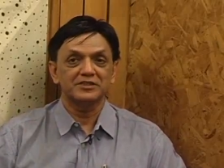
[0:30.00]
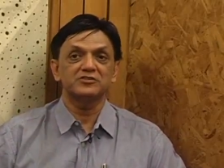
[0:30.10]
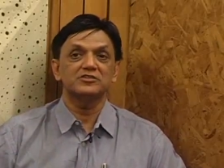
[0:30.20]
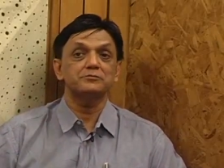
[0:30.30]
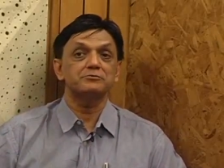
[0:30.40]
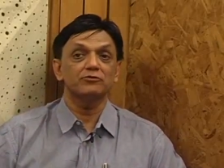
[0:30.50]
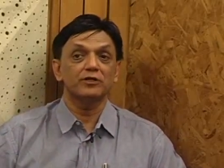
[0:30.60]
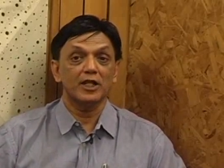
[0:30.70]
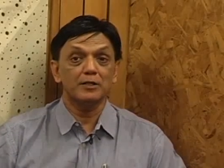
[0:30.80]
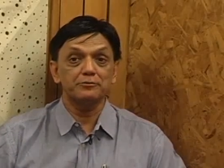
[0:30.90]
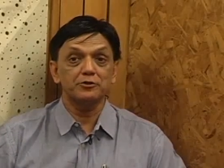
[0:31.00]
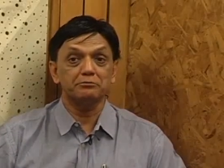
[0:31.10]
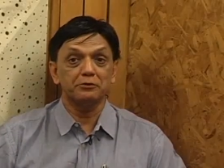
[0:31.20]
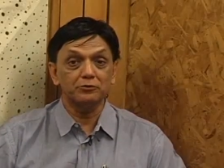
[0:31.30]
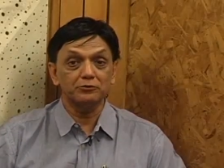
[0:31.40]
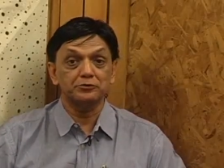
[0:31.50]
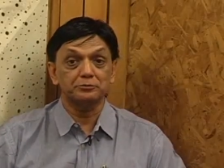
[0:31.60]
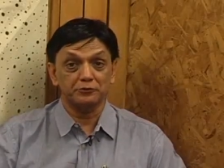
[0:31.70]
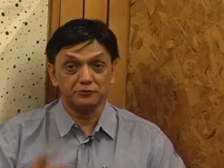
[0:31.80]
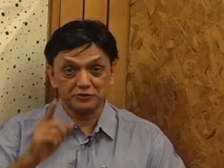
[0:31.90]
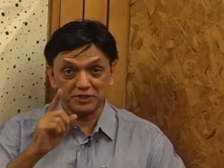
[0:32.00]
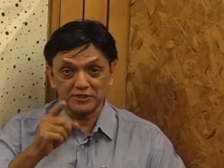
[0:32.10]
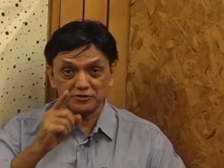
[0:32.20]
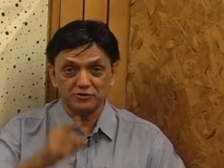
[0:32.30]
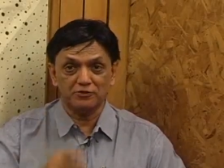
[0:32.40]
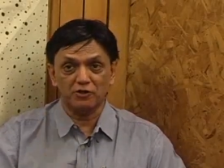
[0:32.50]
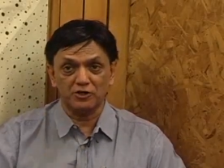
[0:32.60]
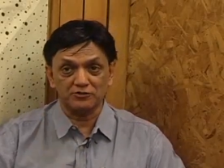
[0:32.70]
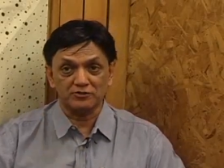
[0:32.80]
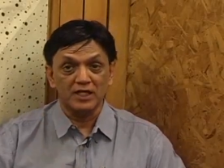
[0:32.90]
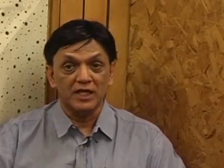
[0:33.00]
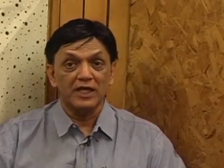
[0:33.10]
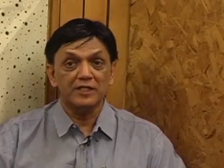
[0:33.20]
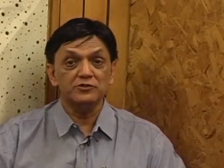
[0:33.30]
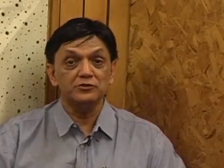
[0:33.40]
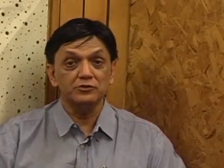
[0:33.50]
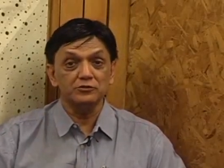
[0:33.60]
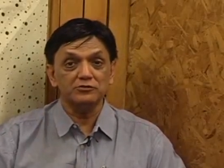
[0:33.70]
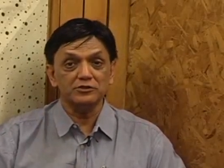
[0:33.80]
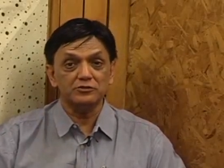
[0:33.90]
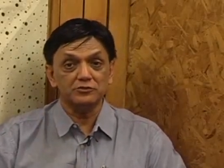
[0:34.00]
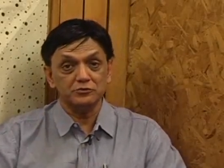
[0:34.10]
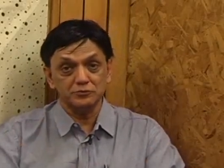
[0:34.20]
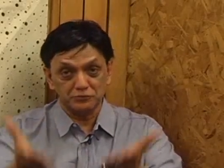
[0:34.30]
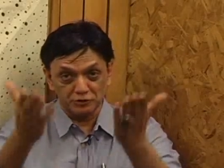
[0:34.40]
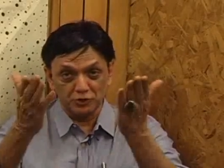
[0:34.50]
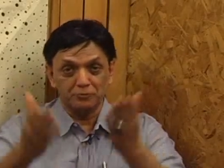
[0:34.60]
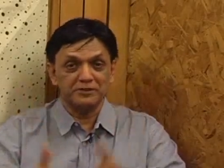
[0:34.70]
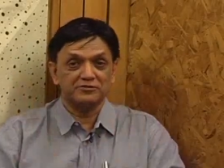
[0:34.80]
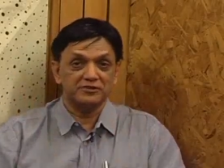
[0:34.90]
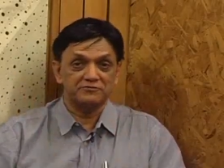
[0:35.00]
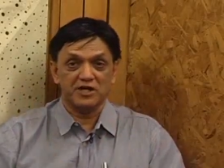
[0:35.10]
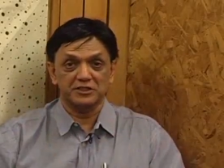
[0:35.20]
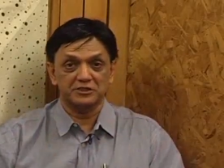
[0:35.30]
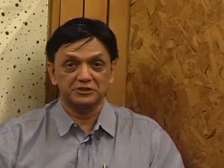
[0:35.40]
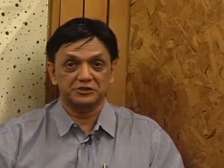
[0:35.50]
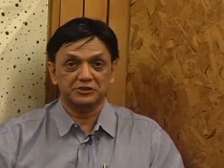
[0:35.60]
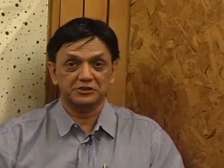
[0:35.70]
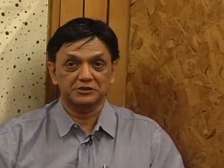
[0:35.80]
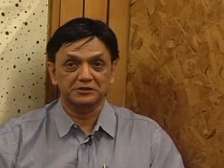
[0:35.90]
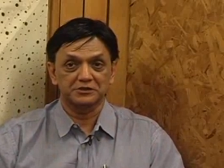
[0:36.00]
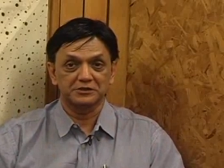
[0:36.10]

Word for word: These tips will help you both to protect your voice and to use it to your best advantage.